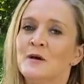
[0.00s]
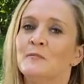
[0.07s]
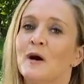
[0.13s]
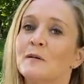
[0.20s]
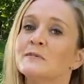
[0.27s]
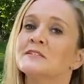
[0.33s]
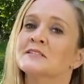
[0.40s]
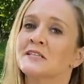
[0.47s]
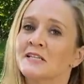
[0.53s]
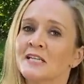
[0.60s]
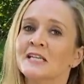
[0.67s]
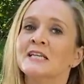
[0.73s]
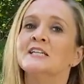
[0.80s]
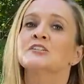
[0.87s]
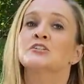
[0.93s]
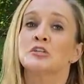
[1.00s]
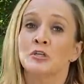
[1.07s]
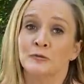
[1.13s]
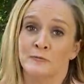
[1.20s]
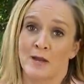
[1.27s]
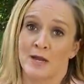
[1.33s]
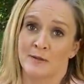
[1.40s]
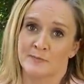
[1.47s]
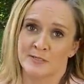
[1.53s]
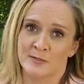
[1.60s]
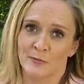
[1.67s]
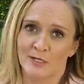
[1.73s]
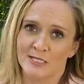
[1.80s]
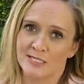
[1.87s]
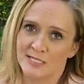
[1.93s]
Mama's gonna need two
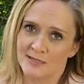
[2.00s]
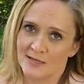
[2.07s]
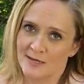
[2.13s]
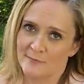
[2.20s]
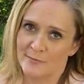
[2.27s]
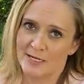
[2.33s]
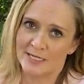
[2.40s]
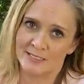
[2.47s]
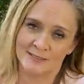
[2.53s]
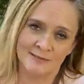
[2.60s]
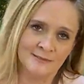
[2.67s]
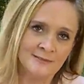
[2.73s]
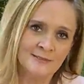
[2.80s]
mops when I see that man.